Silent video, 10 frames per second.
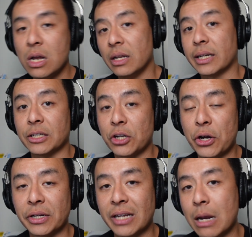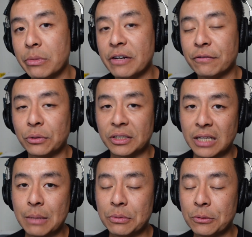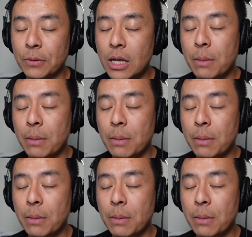like a Toyota Camry, for example.